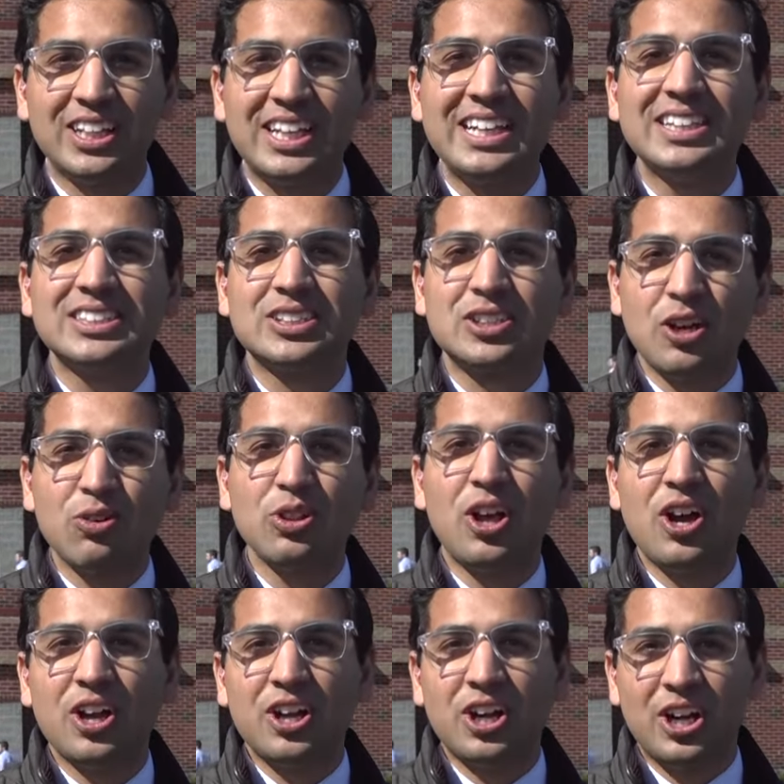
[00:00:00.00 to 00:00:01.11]
He is no
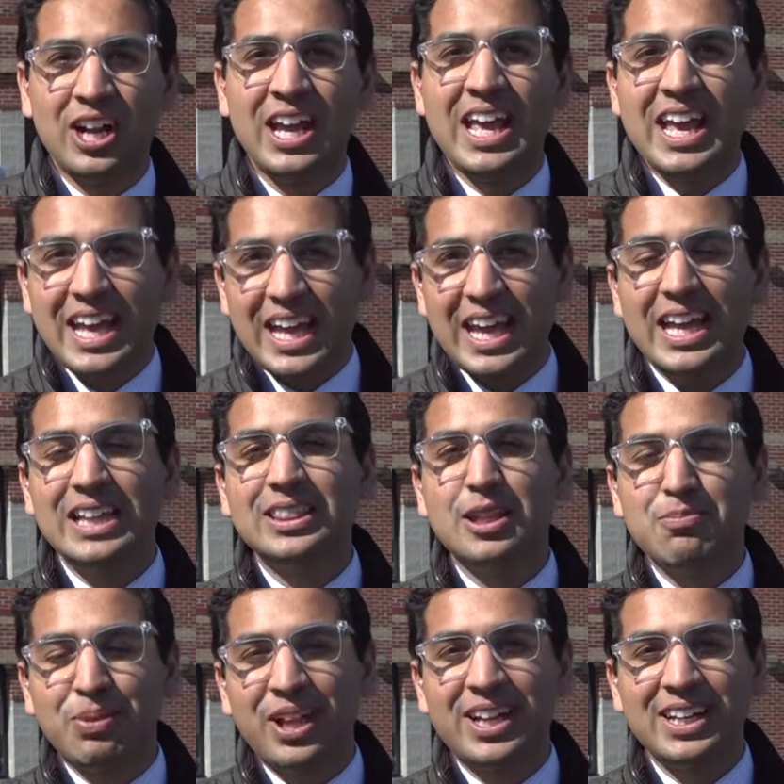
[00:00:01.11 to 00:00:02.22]
longer in
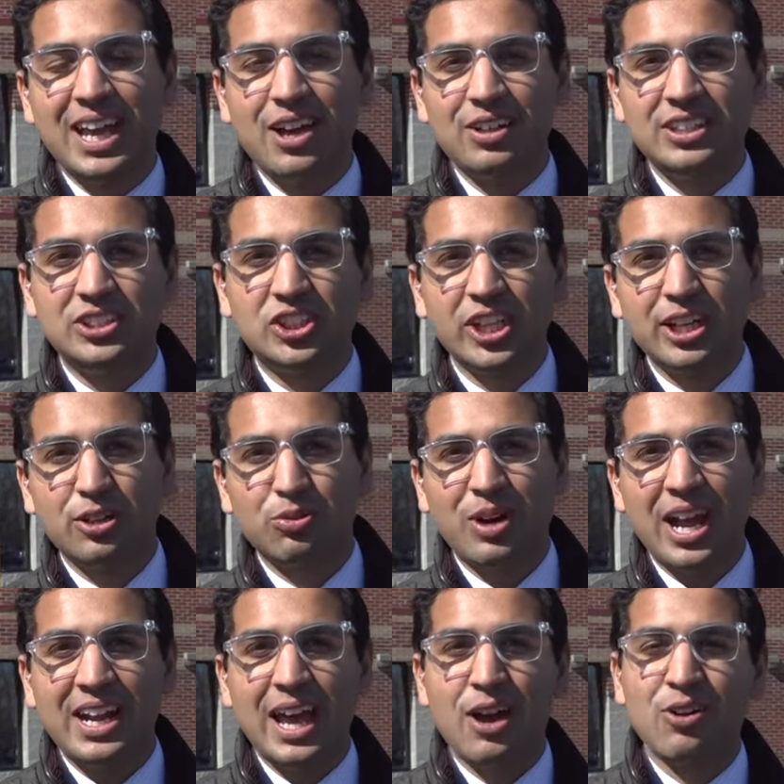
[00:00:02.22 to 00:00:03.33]
the Blount County Jail
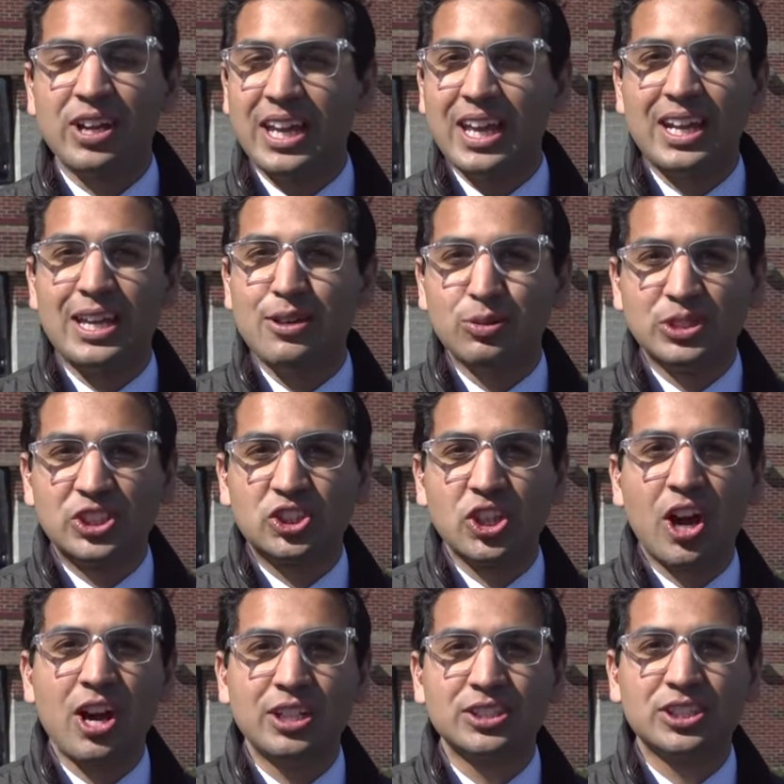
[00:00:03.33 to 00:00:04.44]
right now. Again, he was
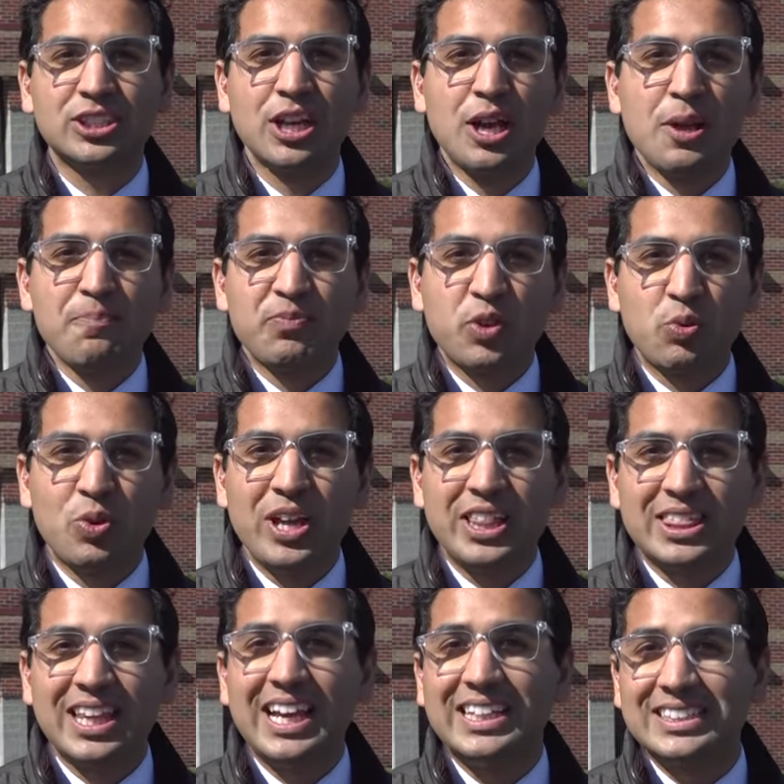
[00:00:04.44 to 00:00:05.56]
charged
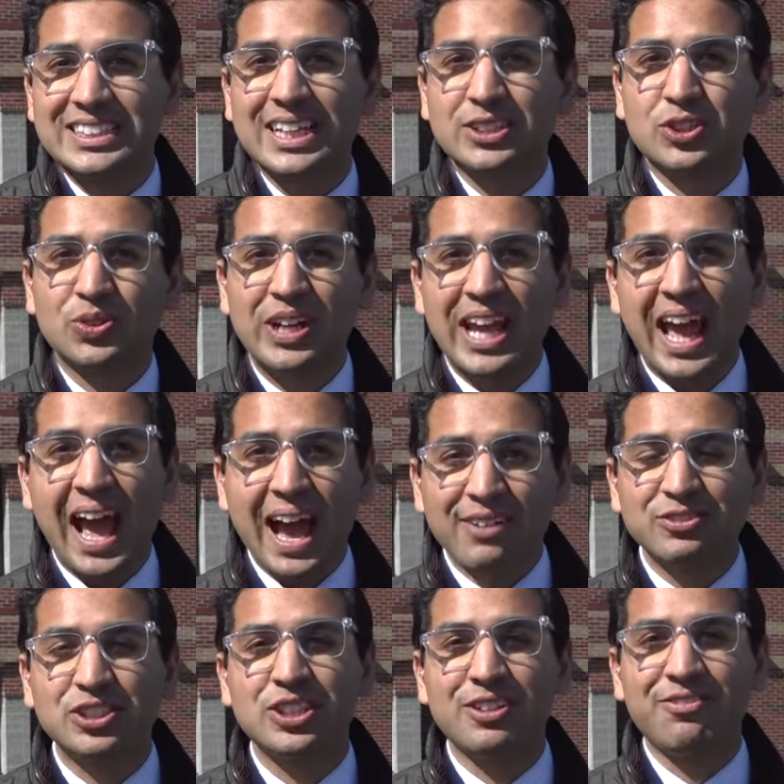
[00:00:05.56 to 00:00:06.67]
with accessory
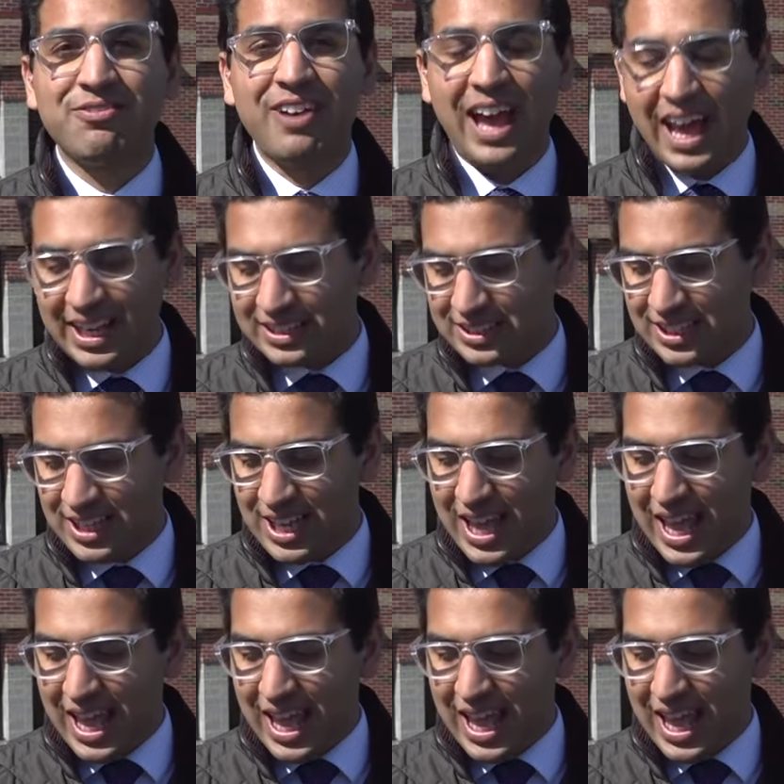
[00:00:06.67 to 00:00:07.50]
after the fact.